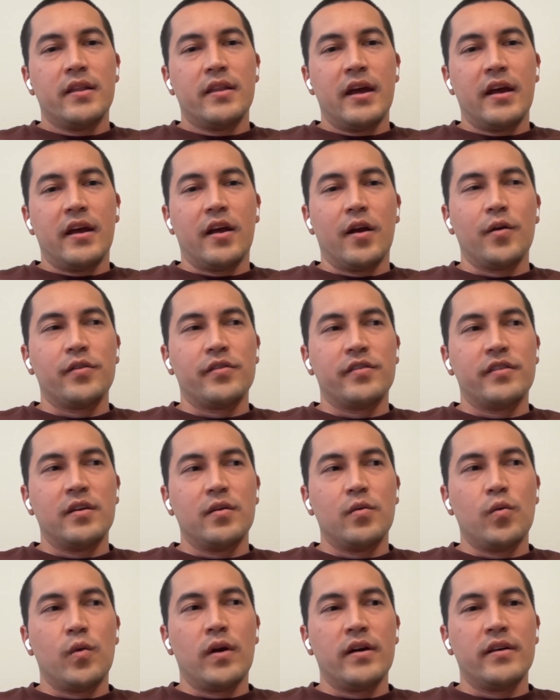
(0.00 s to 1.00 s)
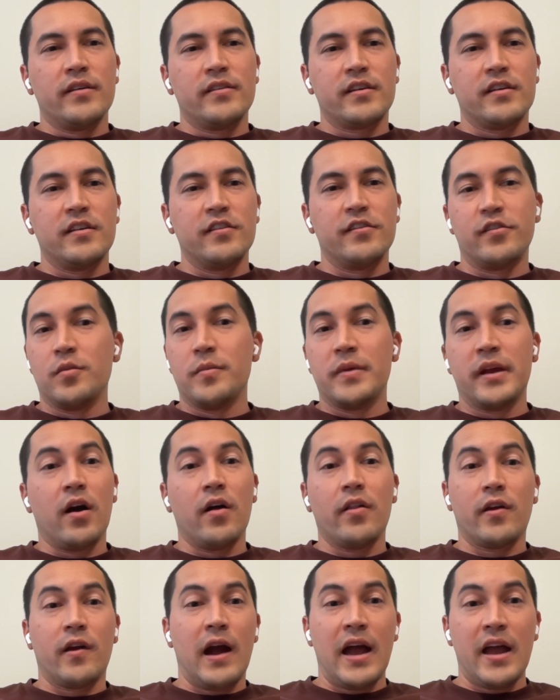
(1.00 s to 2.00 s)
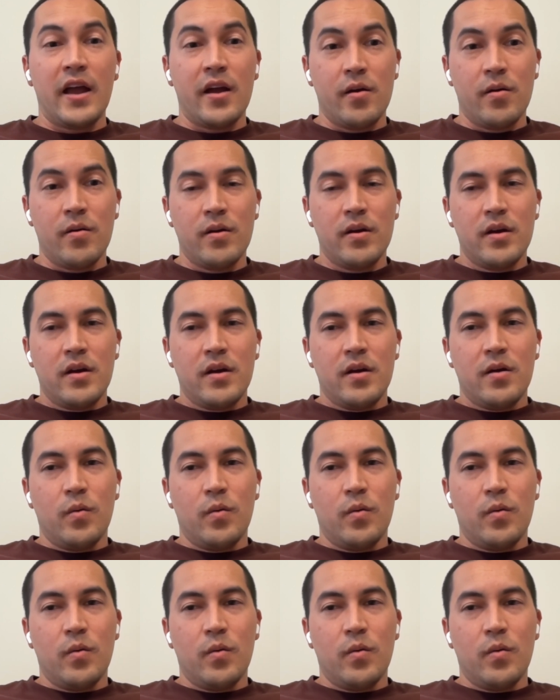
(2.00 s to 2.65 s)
that Ghostty was consuming all their IO,